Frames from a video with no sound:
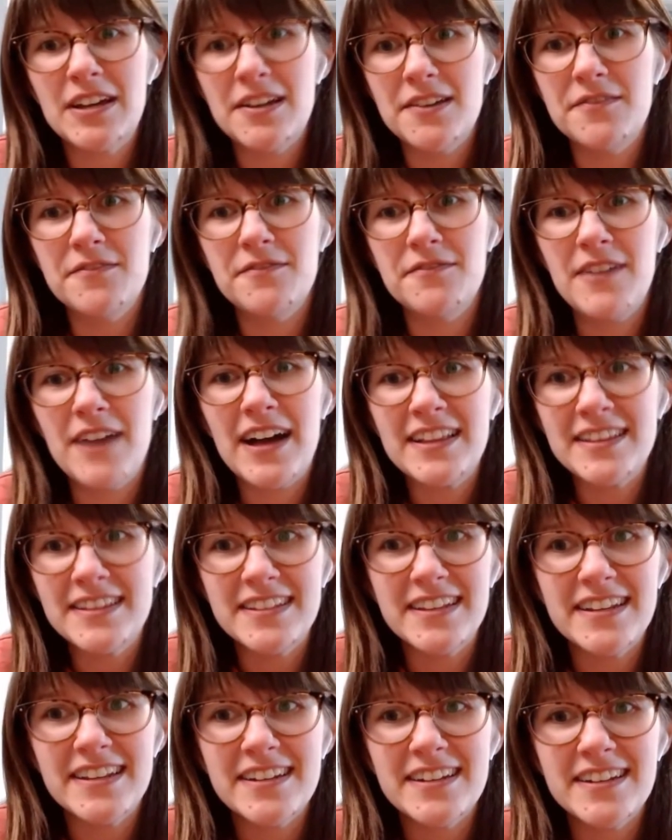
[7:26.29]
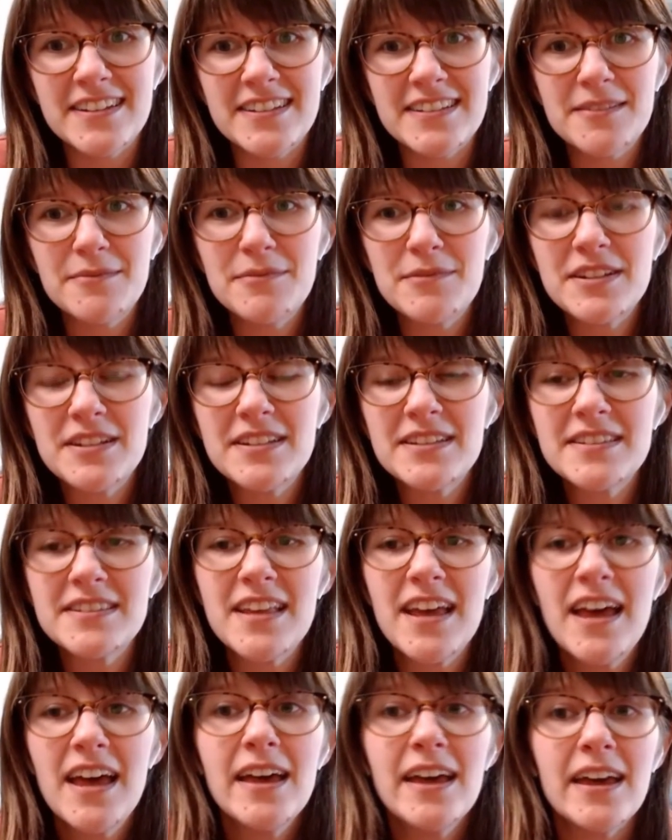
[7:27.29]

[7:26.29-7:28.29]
unvalidated assumptions.